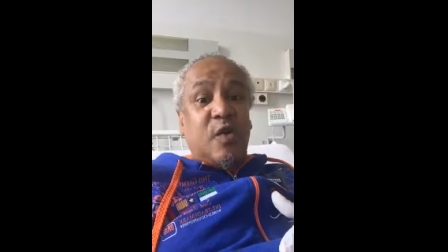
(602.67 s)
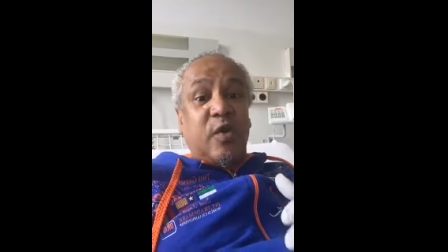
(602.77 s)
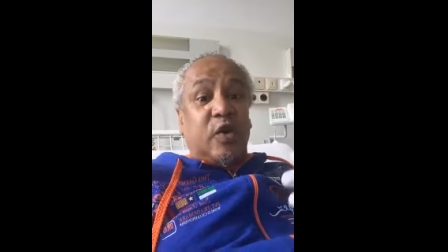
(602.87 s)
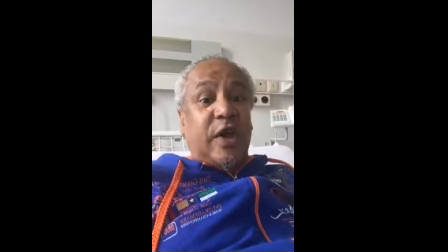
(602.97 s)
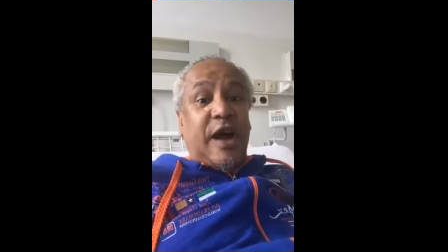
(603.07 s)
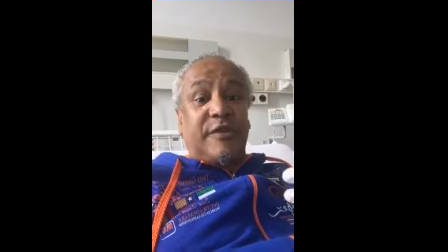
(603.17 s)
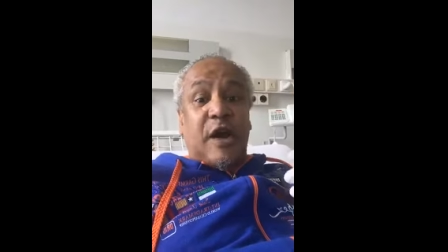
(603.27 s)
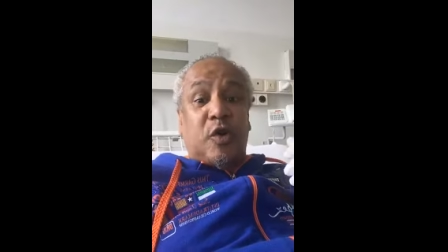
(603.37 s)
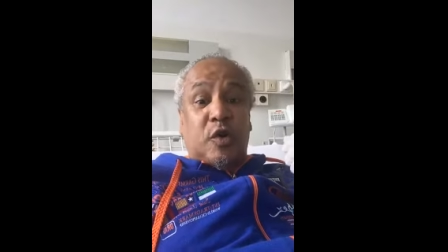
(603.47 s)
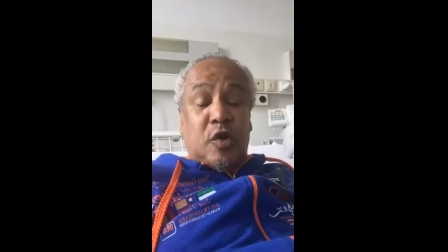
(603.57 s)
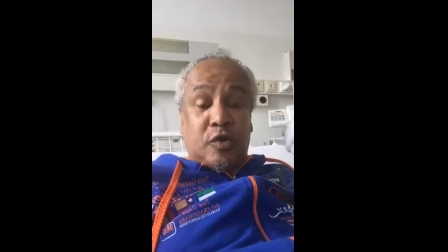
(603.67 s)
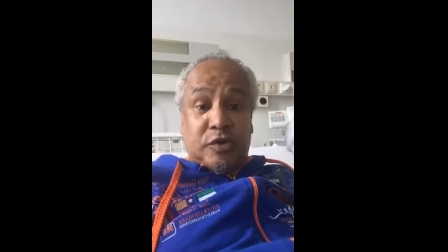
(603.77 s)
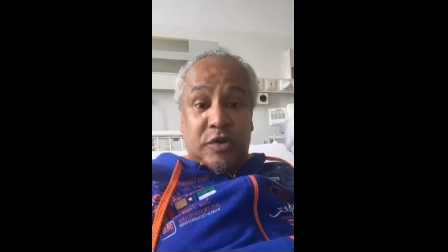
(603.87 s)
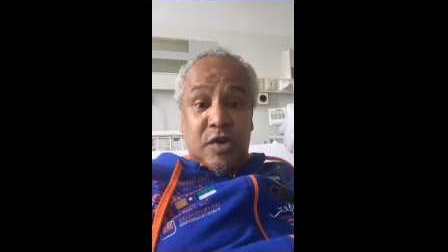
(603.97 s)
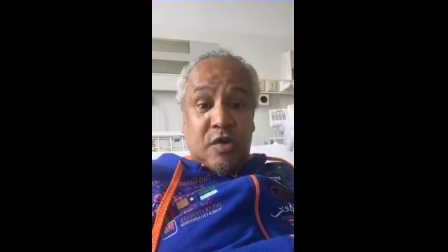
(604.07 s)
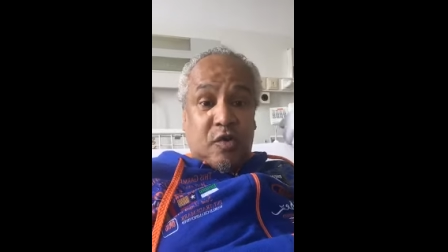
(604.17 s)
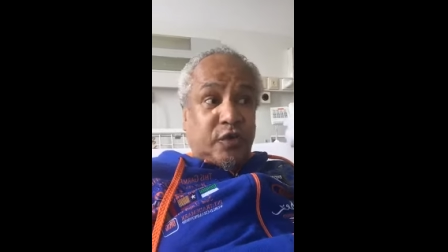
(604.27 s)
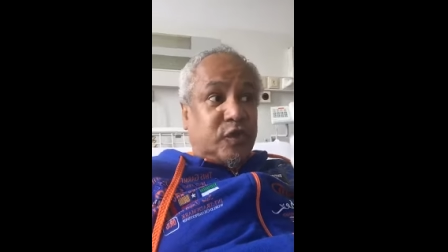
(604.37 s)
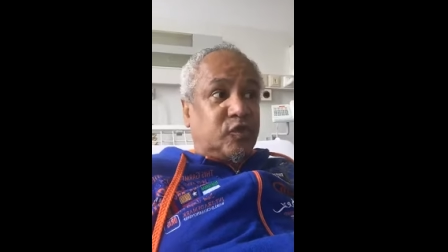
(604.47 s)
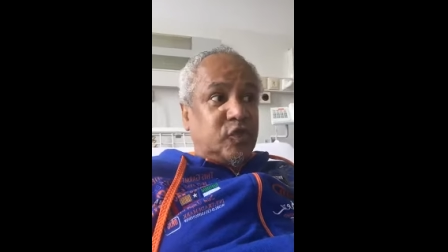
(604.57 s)
We're going to have our own
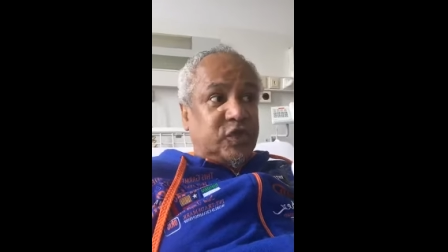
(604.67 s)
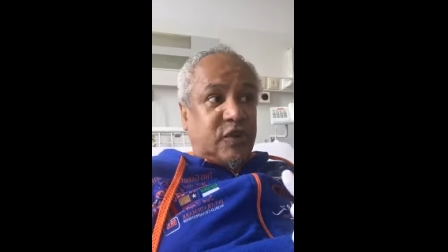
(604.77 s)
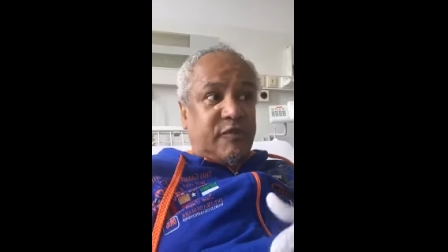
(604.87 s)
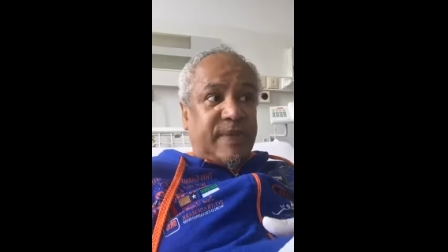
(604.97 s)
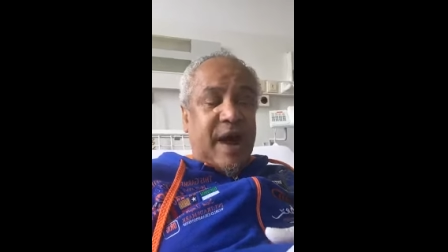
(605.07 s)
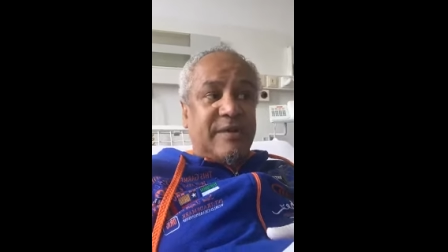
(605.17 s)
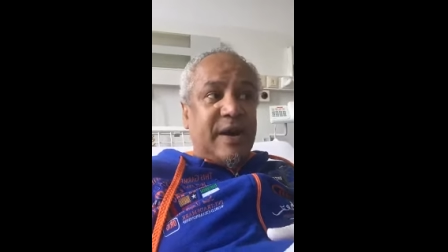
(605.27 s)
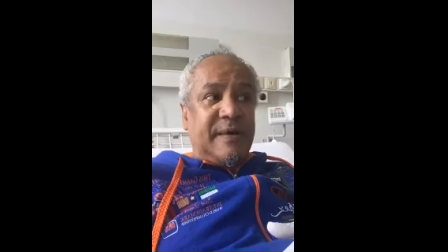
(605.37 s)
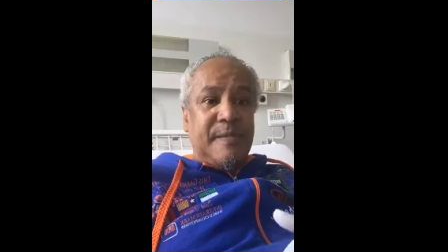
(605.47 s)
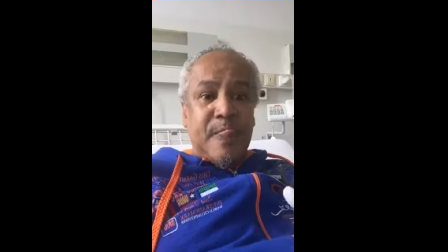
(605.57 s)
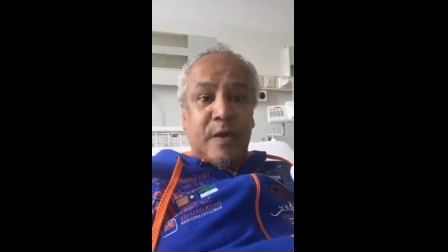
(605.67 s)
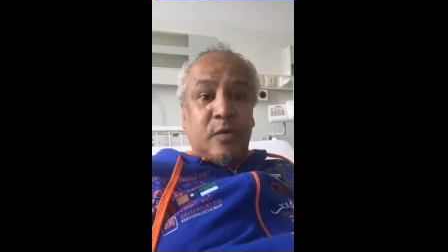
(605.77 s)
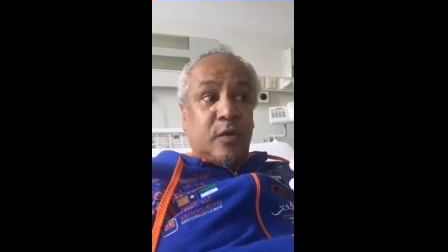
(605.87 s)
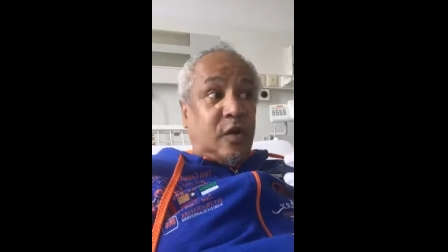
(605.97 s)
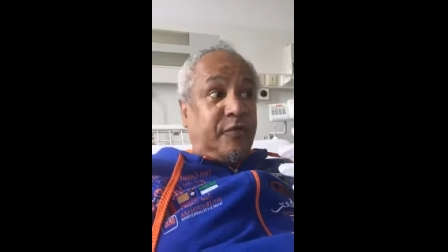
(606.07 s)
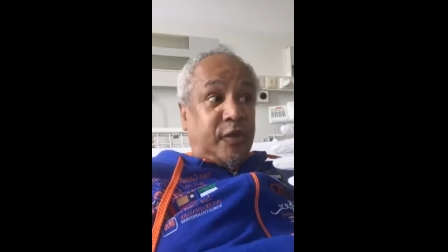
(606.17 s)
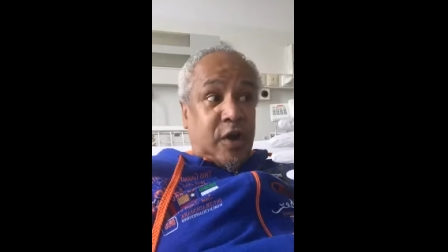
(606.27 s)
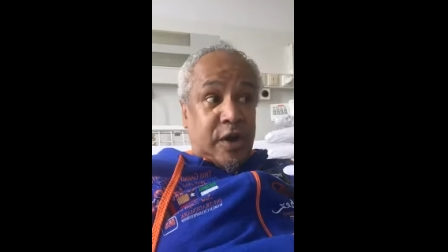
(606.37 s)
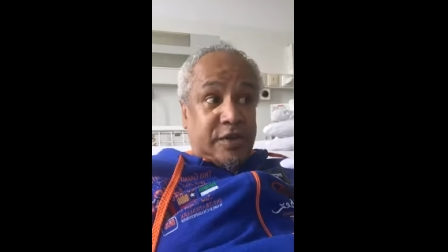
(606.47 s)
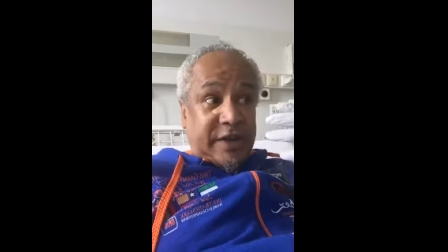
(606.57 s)
constitution of Brava, of
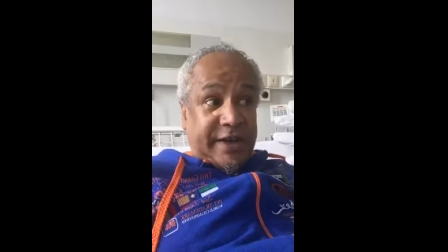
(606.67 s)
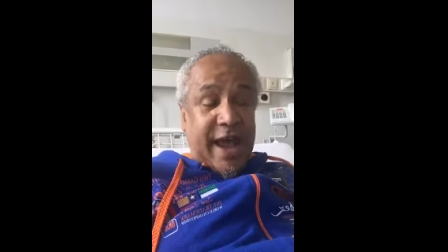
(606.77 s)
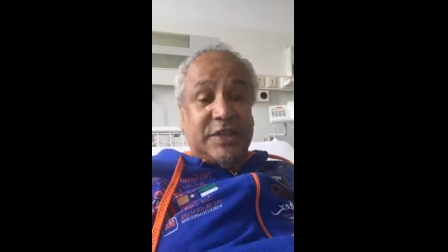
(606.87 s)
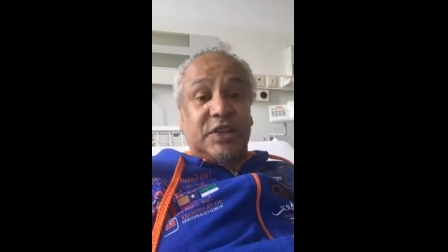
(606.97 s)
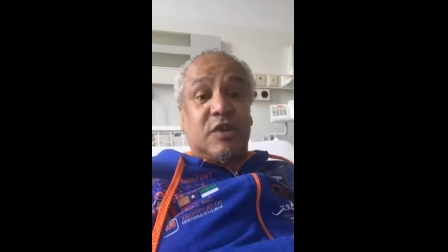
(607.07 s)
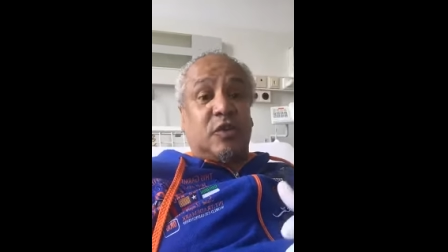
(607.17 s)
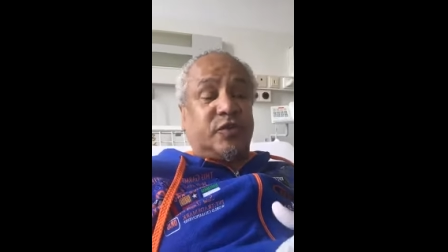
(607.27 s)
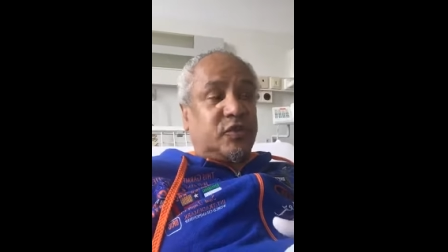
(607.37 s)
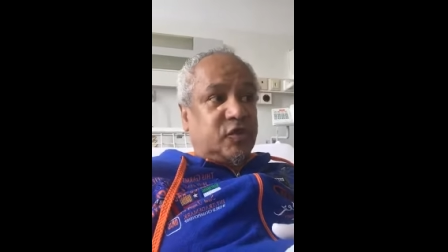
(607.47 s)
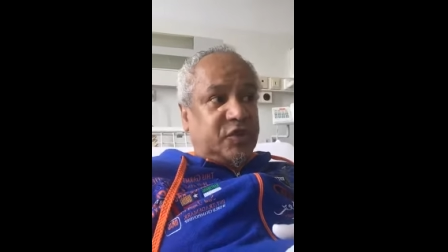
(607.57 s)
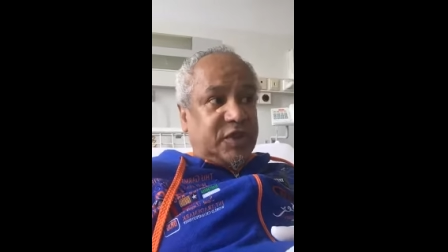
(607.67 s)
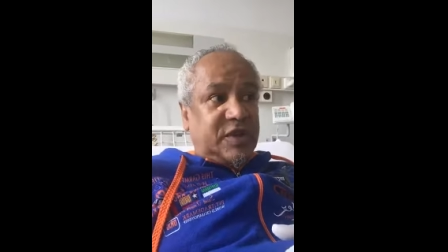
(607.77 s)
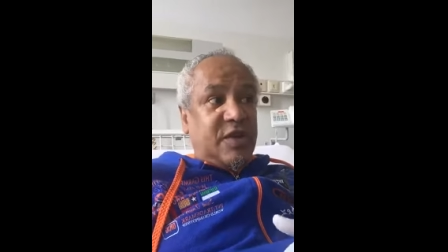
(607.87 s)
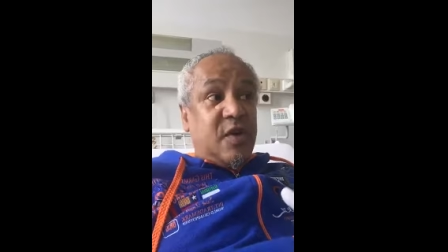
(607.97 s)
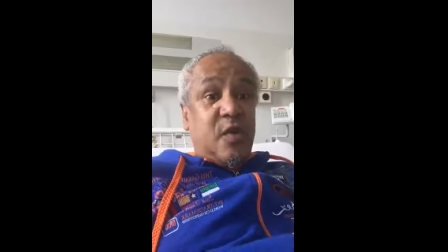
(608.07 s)
uh, international constitution.